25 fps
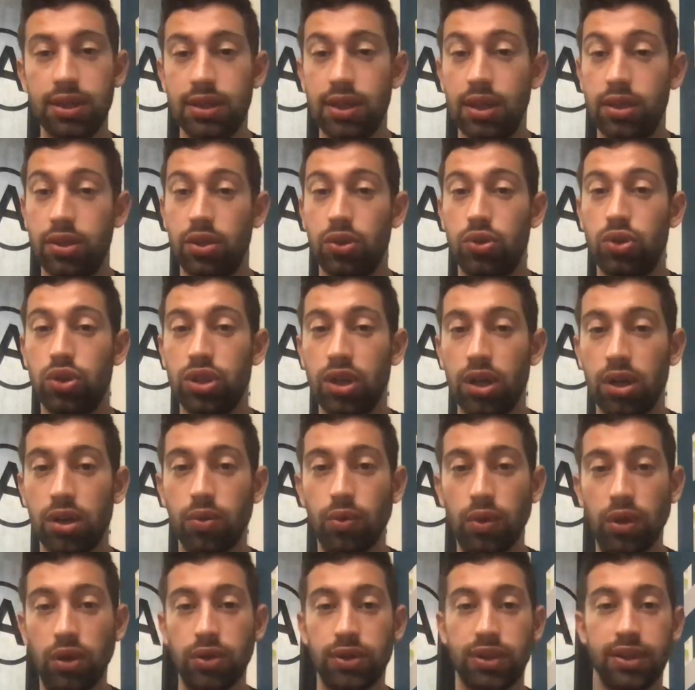that you check
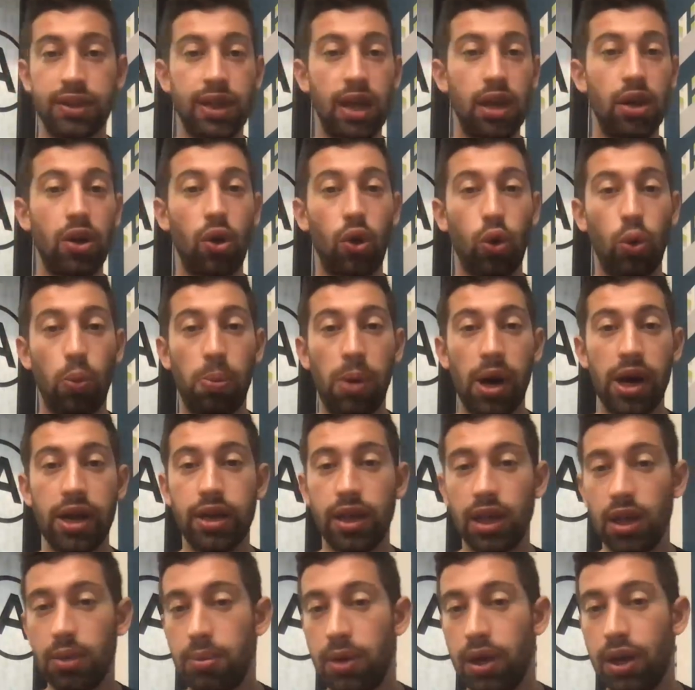when you sell or buy
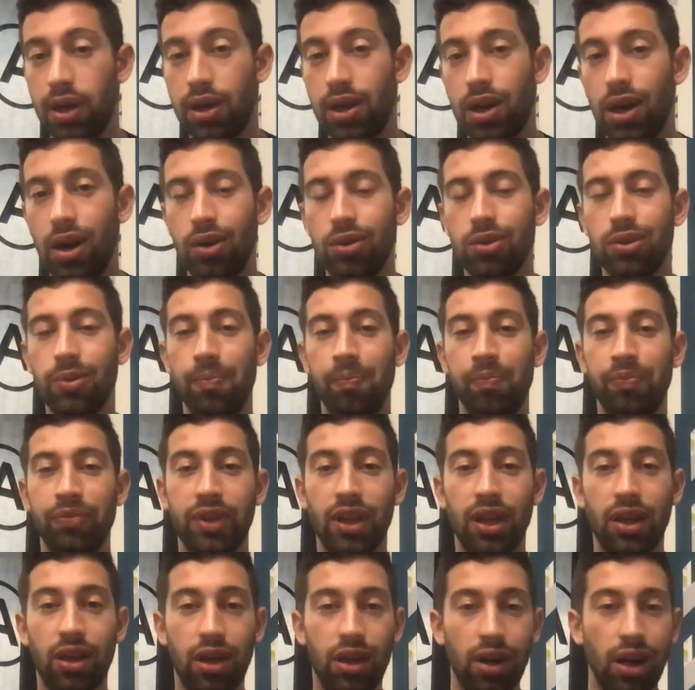eBay account,
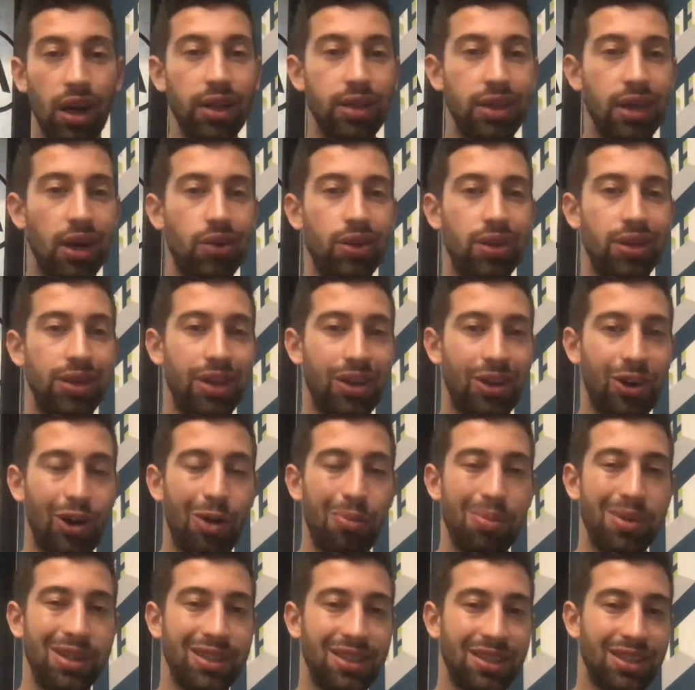write down in the
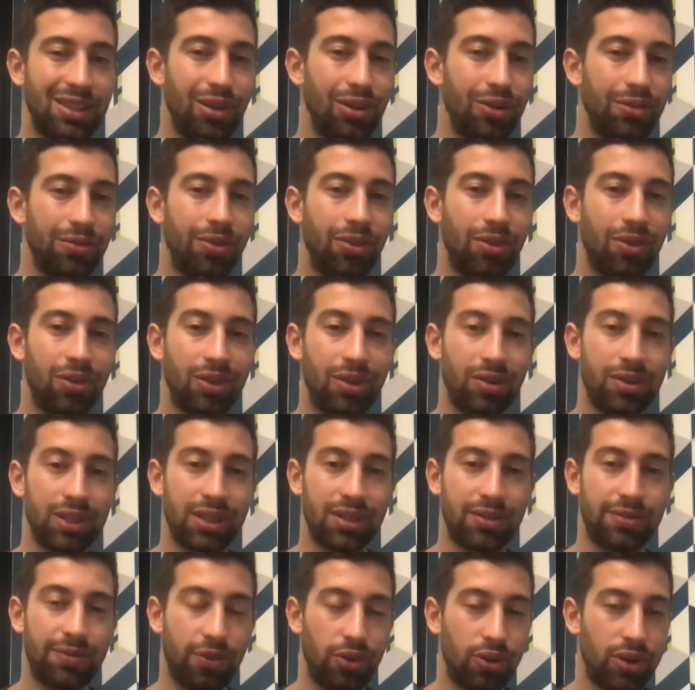comments. Don't
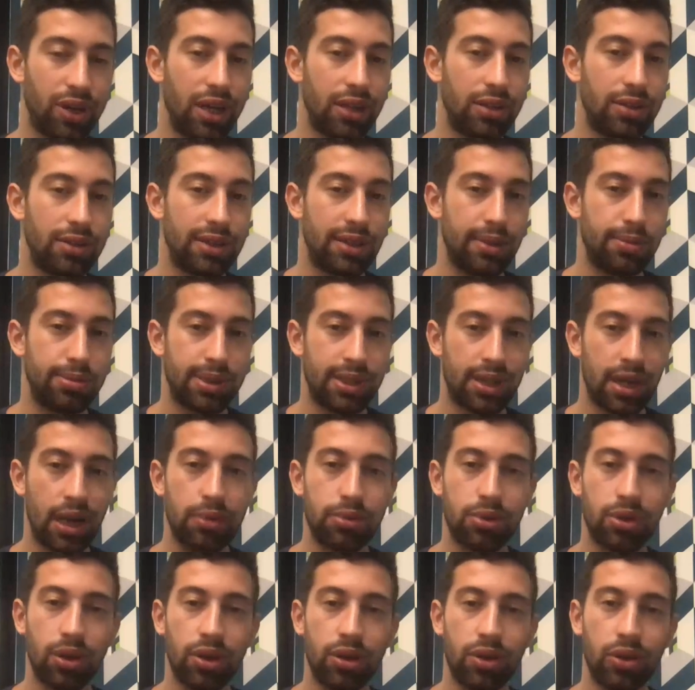forget to
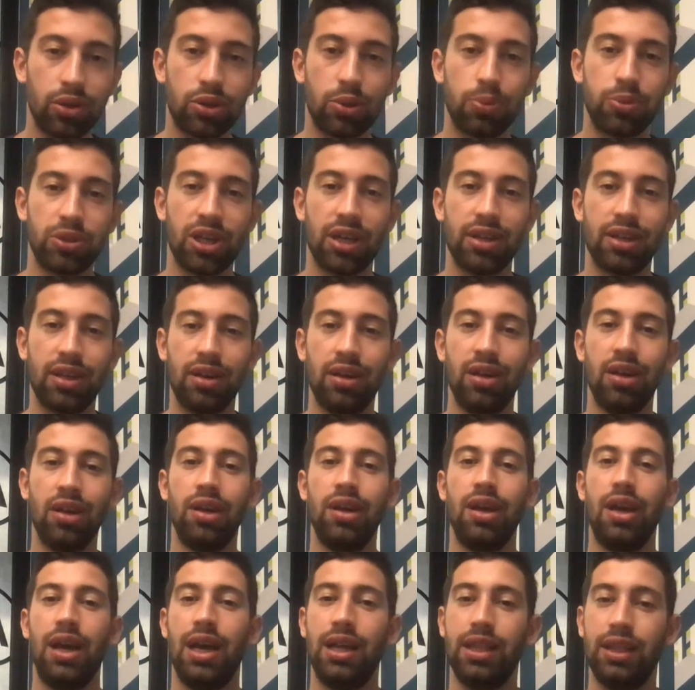subscribe to our YouTube channel
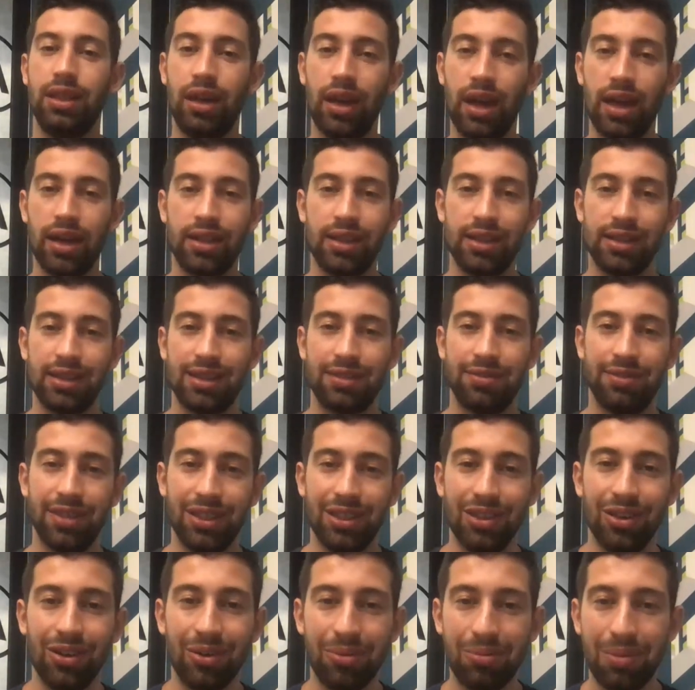and like this
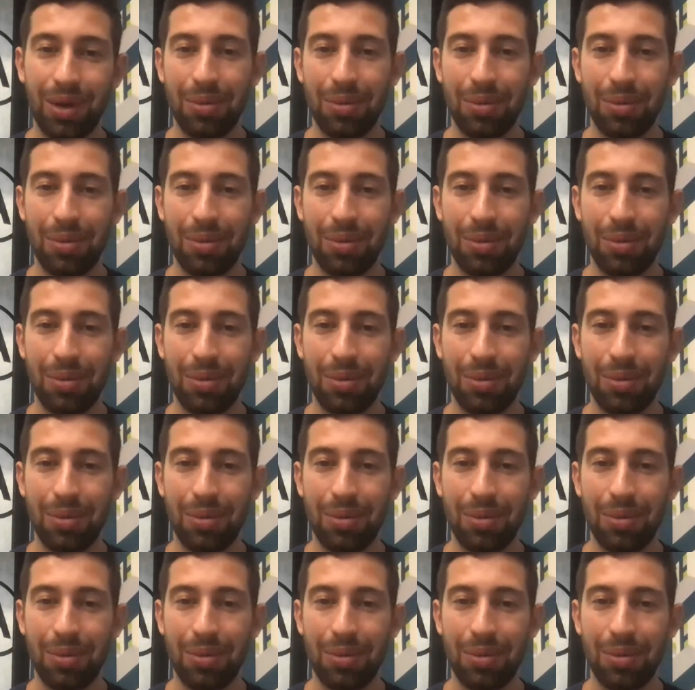video. Bye